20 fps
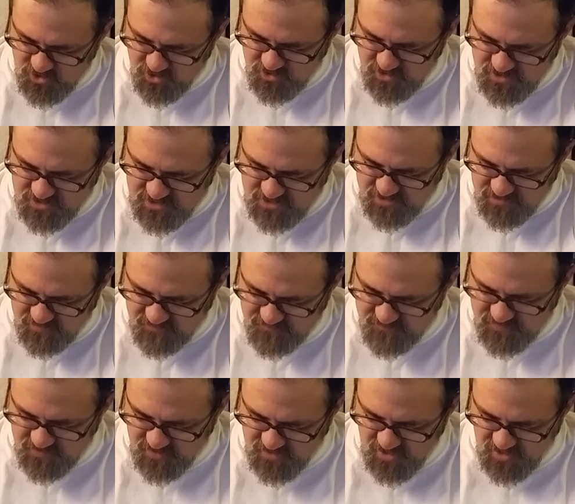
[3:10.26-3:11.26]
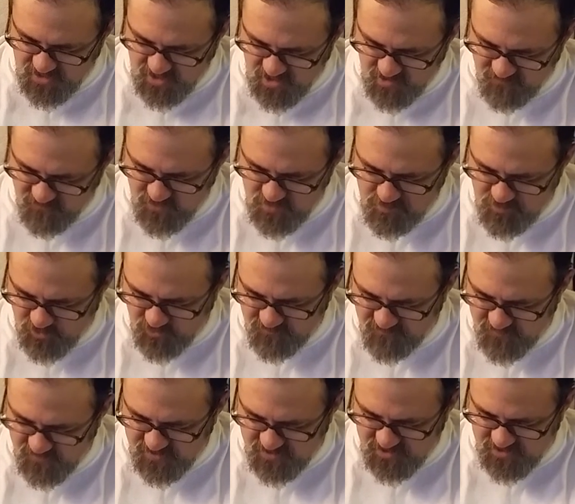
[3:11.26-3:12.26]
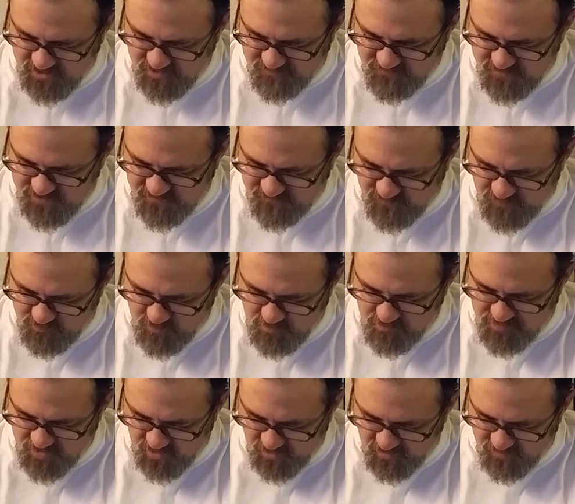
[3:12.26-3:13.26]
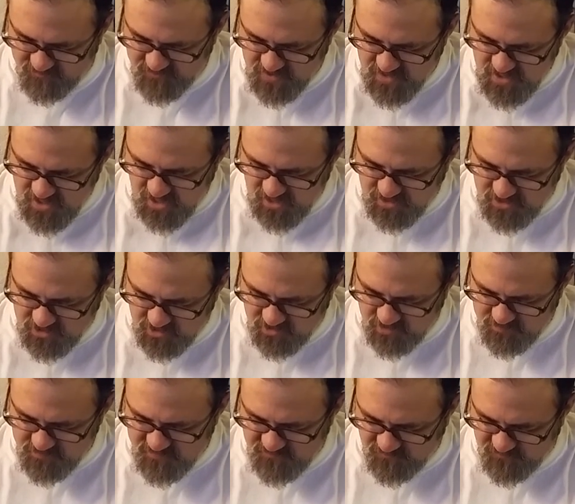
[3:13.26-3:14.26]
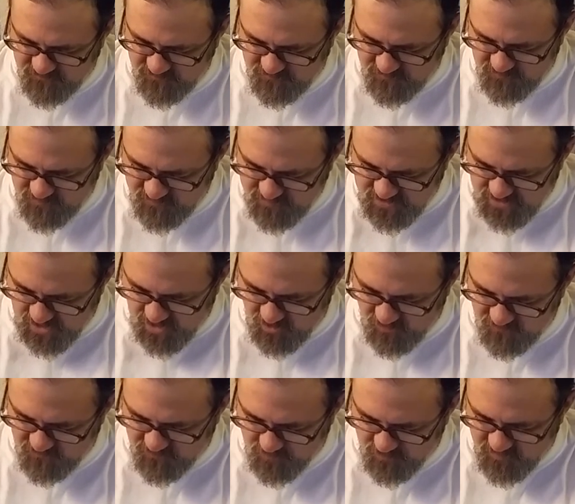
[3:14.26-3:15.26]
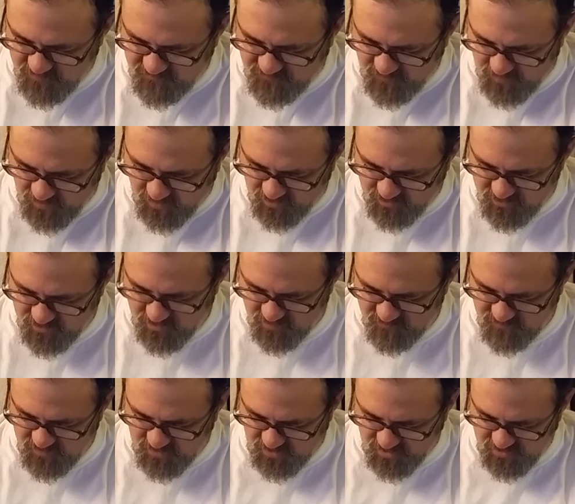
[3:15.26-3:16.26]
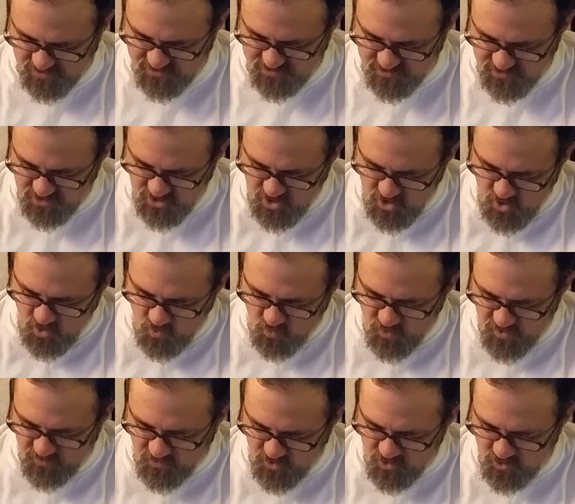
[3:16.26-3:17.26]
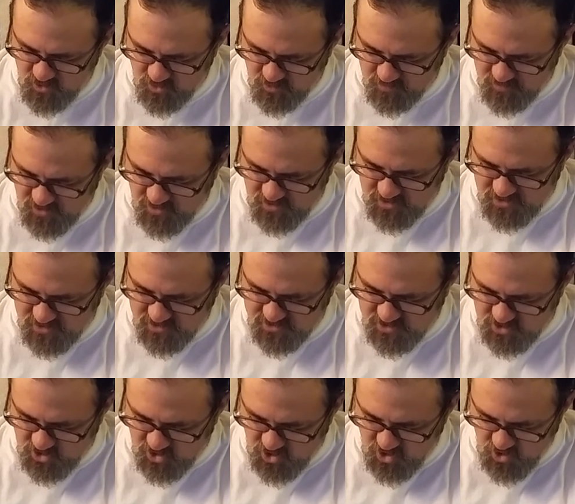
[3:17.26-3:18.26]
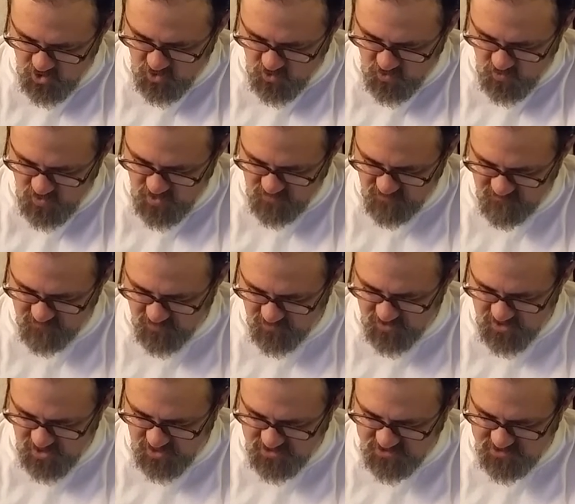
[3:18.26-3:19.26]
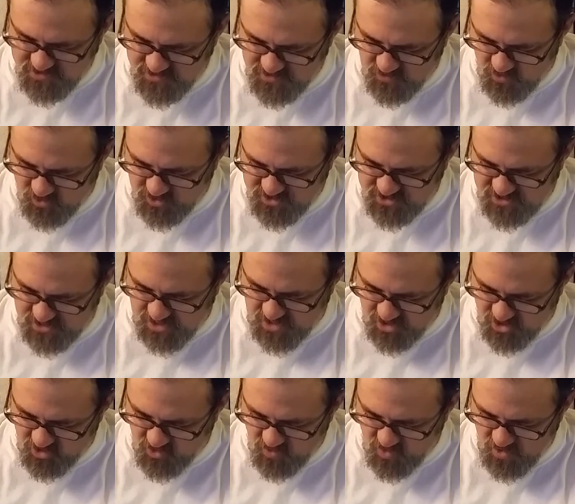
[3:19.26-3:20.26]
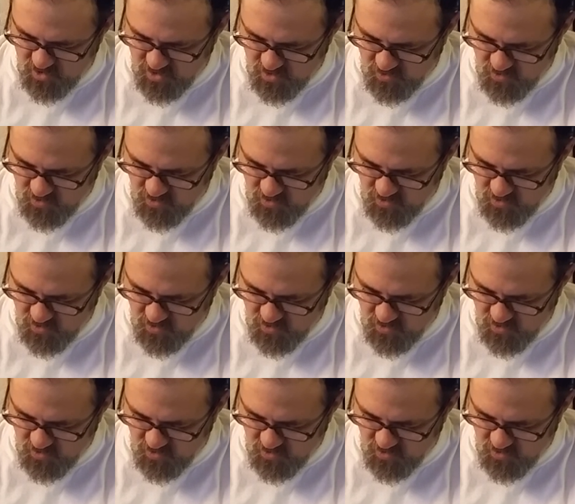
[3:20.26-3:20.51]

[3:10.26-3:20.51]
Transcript: good gift and every perfect gift is from above and comes down from the Father of lights, with whom there is no variation or shadow